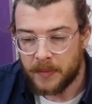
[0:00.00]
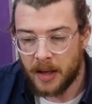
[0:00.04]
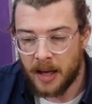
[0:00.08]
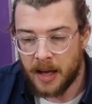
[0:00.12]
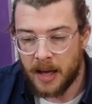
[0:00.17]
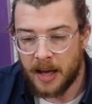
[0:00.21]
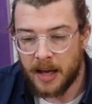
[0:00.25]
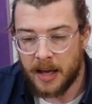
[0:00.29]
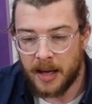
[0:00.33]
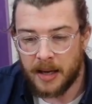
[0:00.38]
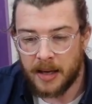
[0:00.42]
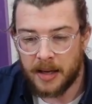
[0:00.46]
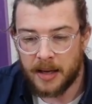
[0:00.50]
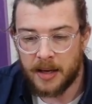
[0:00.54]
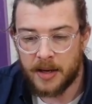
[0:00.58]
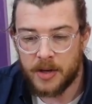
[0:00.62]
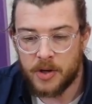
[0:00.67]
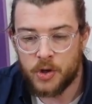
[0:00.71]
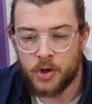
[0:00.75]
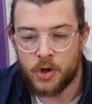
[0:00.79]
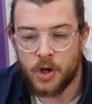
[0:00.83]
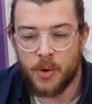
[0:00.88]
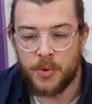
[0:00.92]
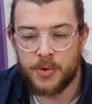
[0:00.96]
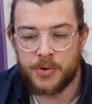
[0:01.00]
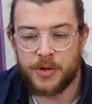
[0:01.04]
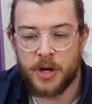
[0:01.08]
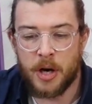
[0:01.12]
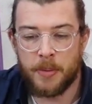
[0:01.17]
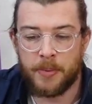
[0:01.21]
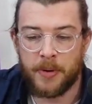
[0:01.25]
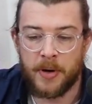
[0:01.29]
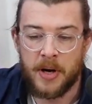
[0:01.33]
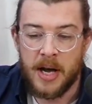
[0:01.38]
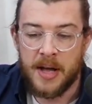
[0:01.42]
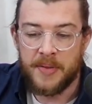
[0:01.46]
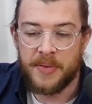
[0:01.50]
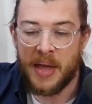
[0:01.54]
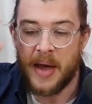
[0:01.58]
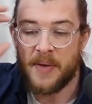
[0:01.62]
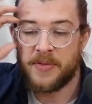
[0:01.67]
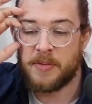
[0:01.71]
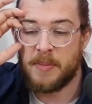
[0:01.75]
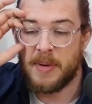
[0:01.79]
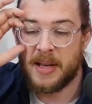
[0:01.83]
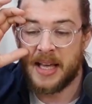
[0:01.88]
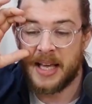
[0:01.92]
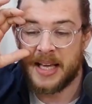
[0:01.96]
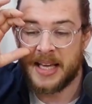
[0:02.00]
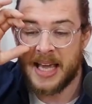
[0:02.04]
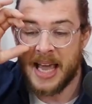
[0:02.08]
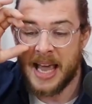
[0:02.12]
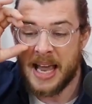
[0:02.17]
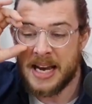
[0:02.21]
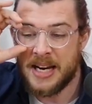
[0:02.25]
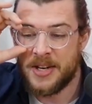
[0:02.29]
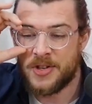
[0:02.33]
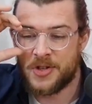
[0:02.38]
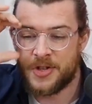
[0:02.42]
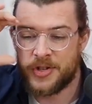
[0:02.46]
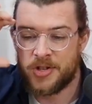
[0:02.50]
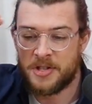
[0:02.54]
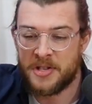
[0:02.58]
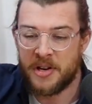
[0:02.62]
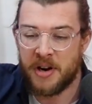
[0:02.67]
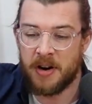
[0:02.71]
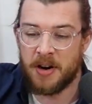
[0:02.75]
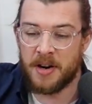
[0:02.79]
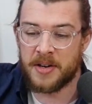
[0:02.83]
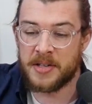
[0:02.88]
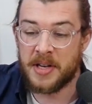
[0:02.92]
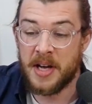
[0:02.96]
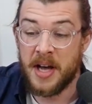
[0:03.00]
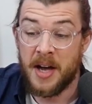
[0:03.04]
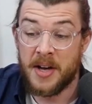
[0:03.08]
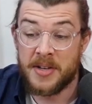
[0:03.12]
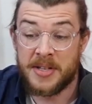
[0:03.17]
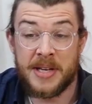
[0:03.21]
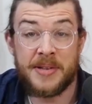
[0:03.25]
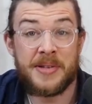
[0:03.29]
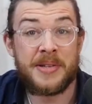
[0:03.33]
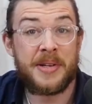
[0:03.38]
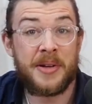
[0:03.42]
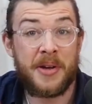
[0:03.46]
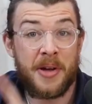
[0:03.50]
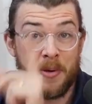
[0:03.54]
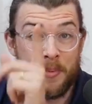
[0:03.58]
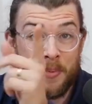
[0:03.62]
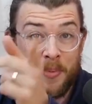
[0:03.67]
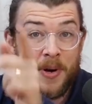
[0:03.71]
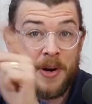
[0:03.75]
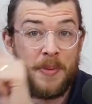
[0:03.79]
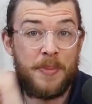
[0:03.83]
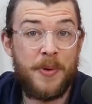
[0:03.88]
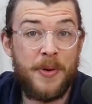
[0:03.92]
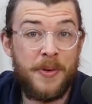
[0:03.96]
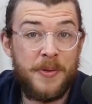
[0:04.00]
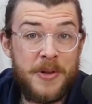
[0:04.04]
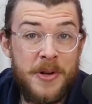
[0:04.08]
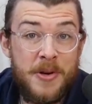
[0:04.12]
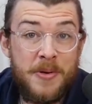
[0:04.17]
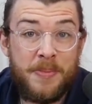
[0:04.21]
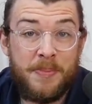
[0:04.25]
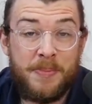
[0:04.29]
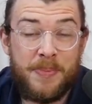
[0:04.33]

Showstopper. They have to make a caged tart. Sounds like they're going to want to put you...